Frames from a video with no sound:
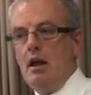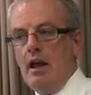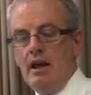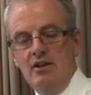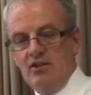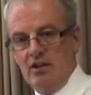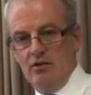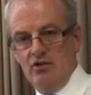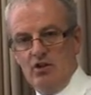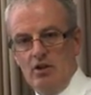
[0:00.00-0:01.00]
any set
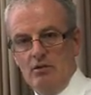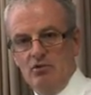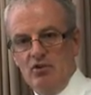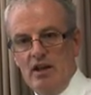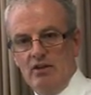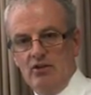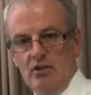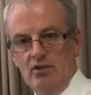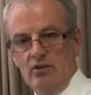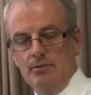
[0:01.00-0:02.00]
of
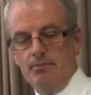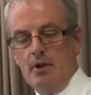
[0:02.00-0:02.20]
circumstances.